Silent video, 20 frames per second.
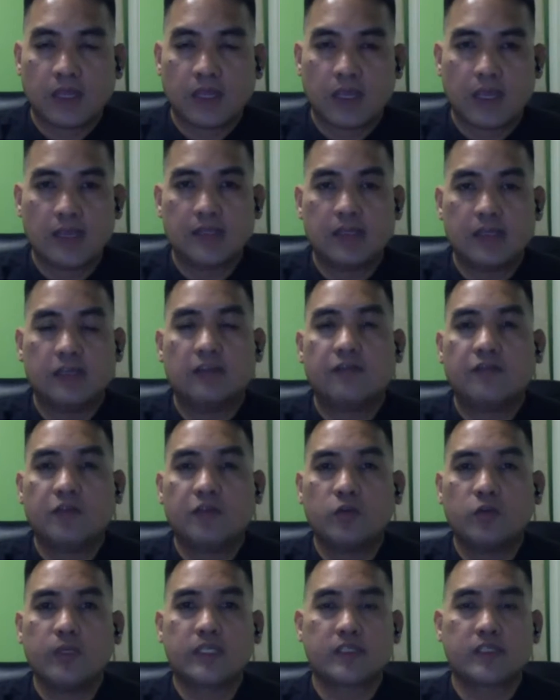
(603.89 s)
And then a few
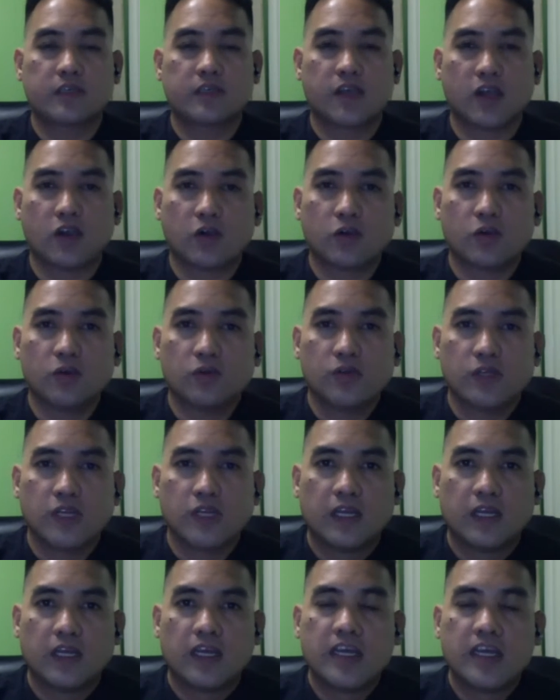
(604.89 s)
weeks ago,
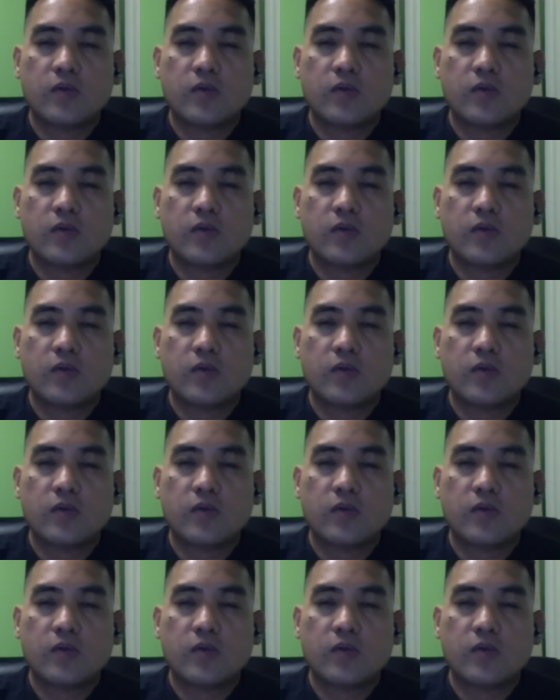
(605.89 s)
he